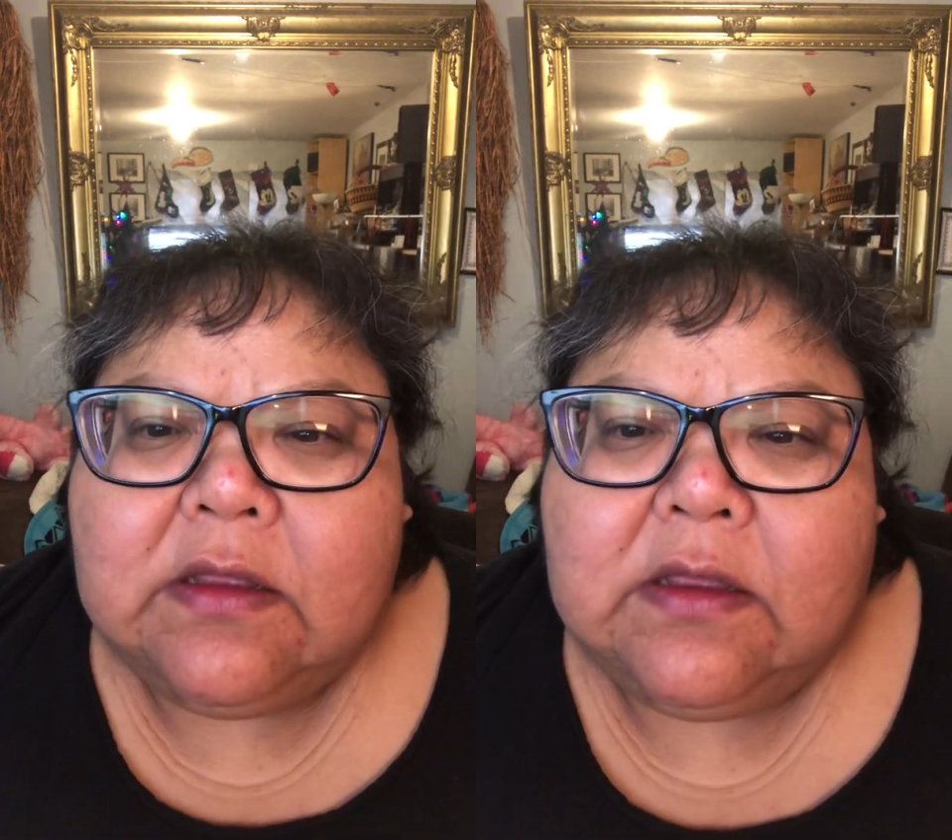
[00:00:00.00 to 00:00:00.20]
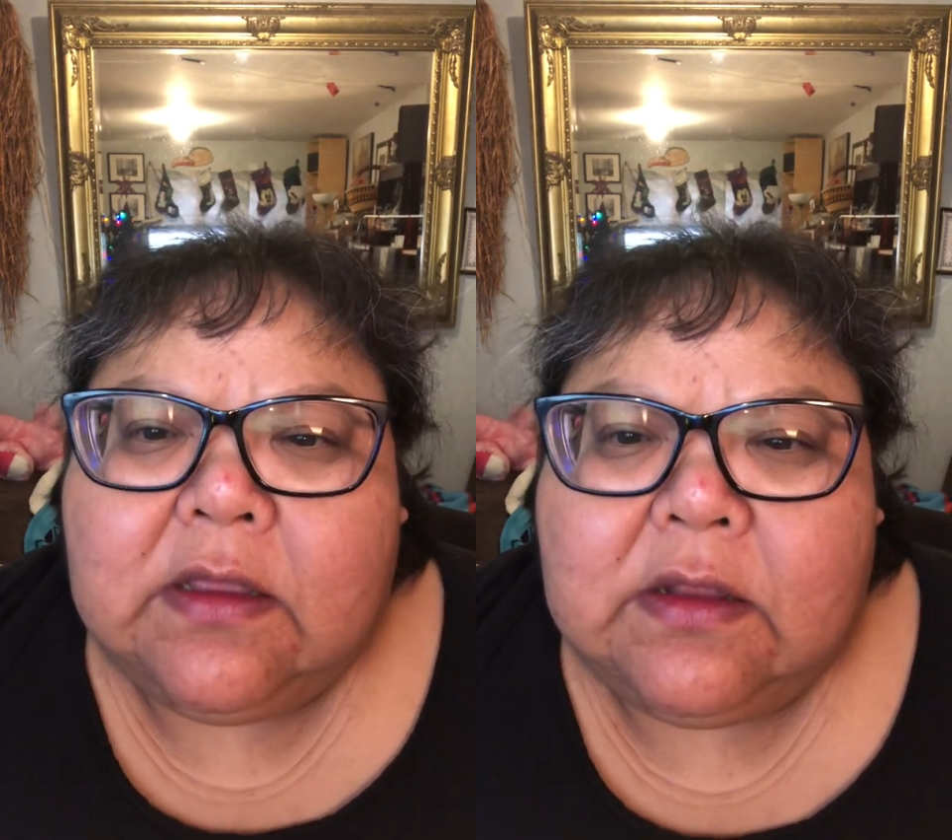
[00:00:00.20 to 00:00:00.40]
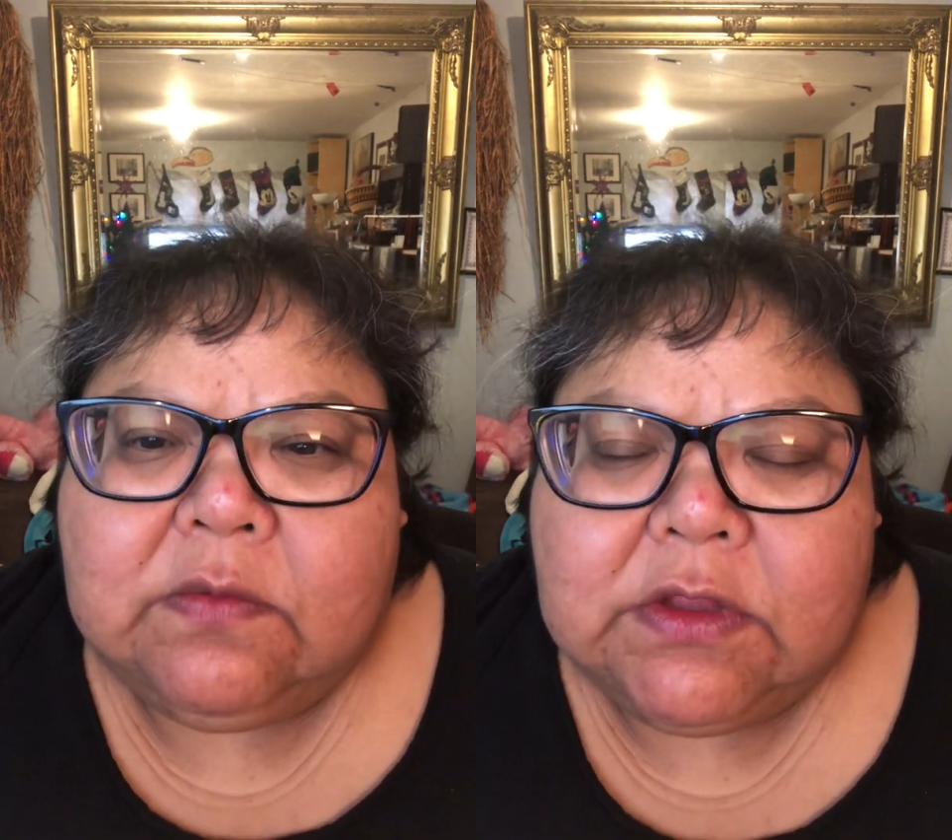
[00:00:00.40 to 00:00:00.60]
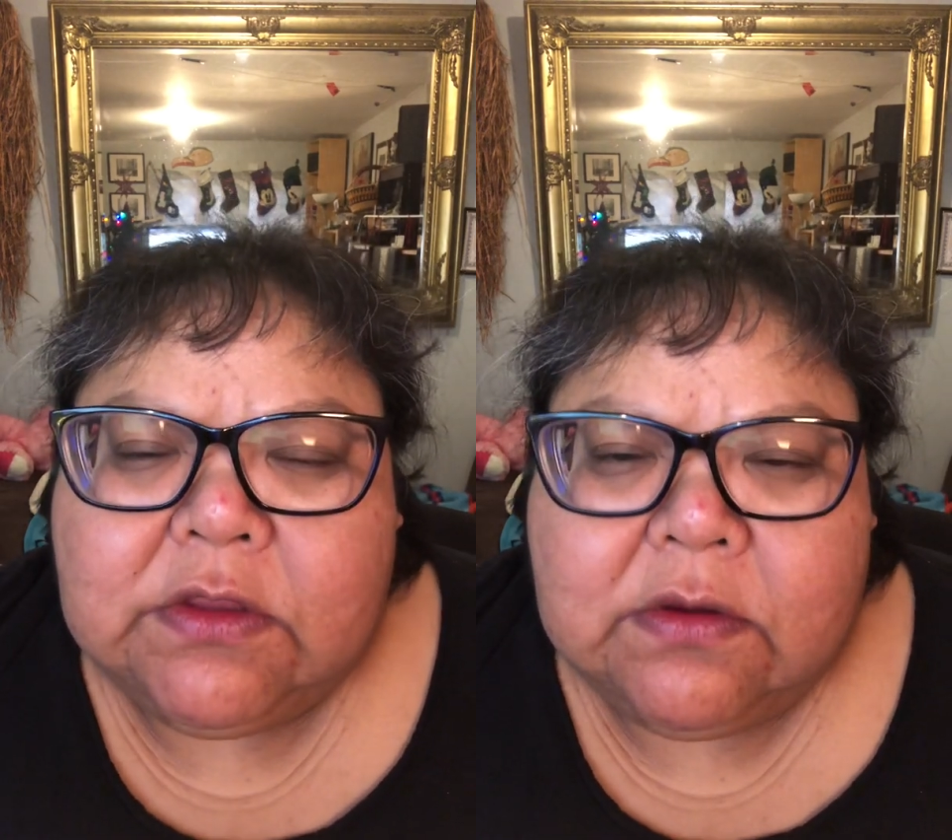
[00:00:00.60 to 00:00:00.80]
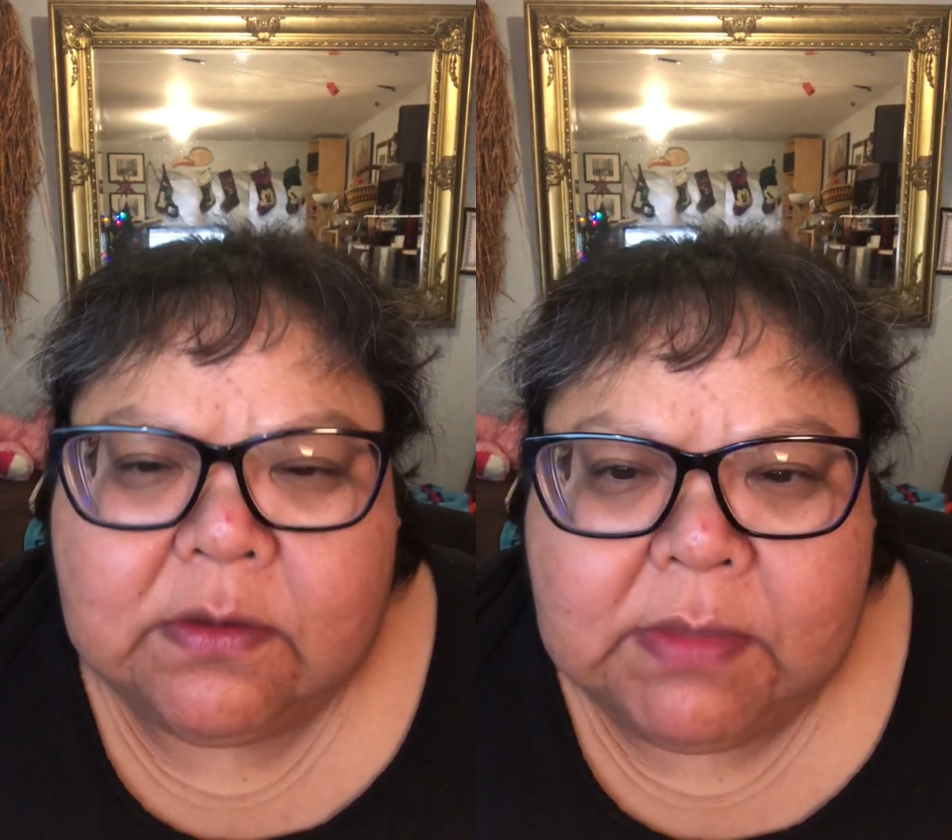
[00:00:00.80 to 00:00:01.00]
and what
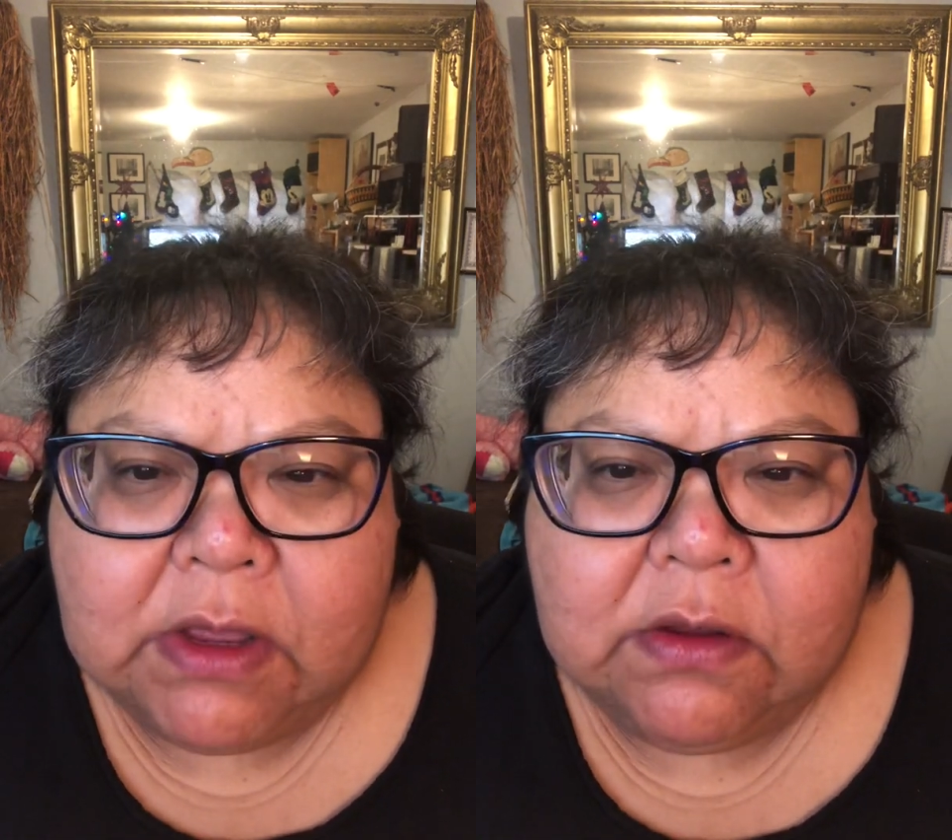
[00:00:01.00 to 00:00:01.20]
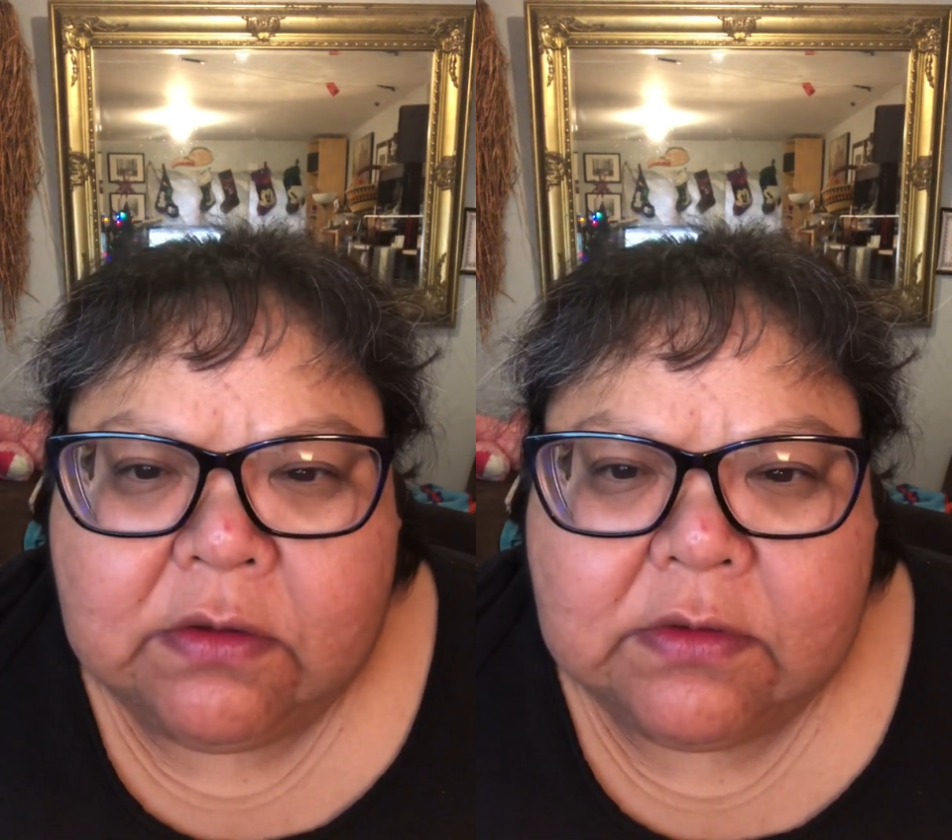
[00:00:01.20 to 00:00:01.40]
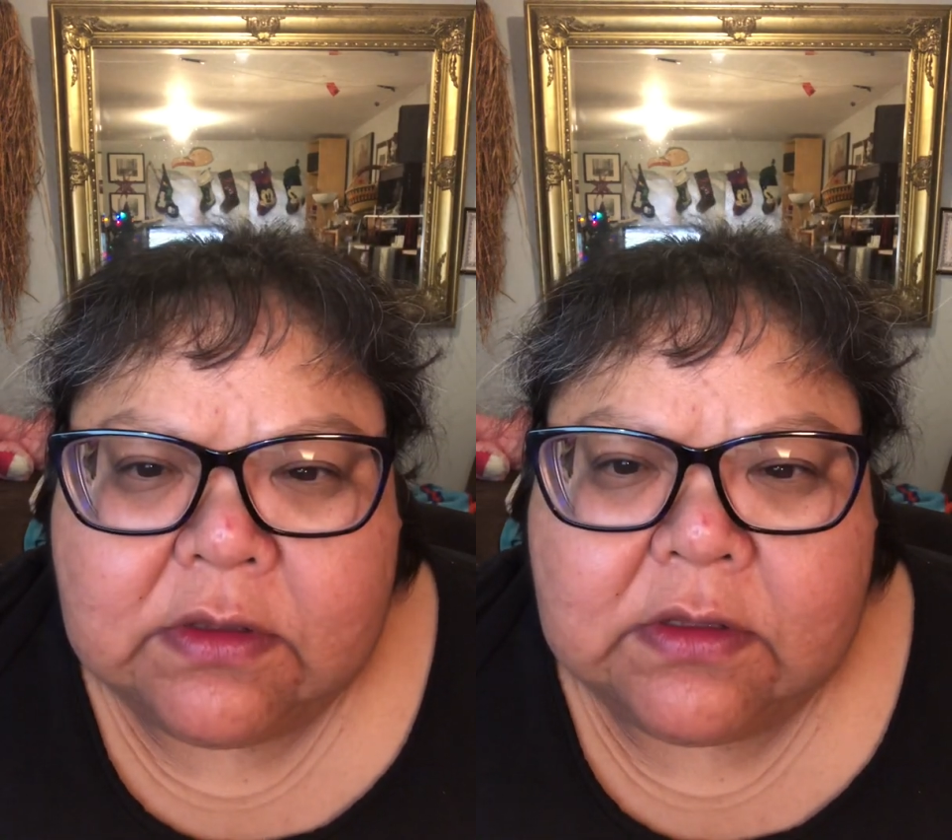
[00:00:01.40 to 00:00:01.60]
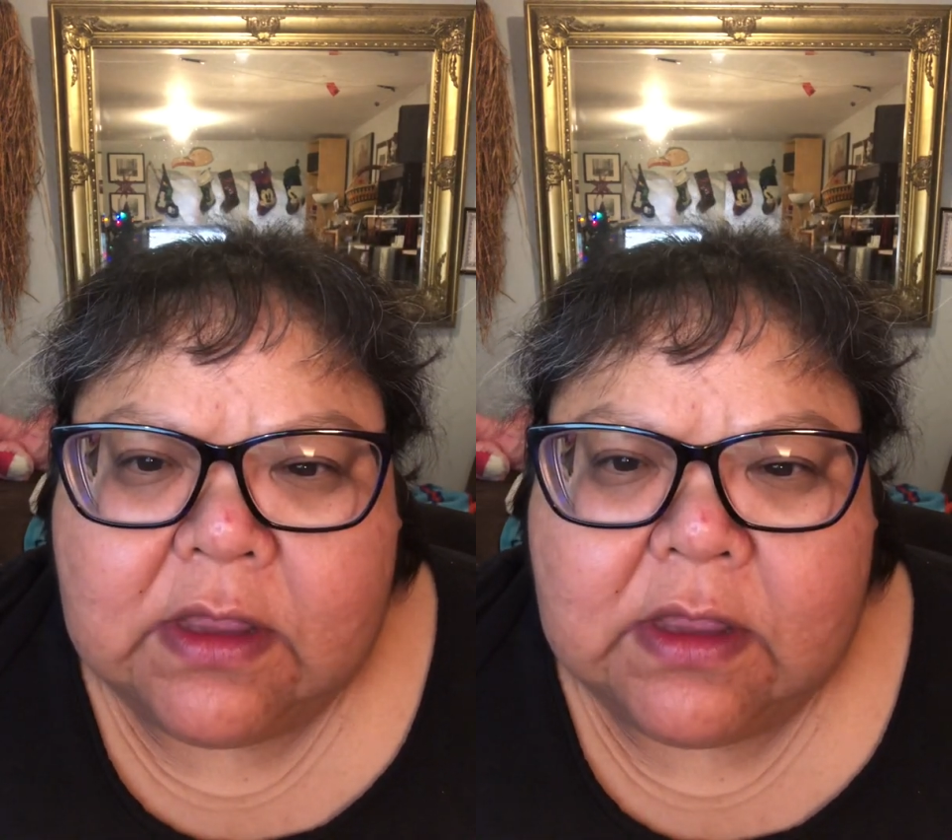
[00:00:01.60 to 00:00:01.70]
they're about and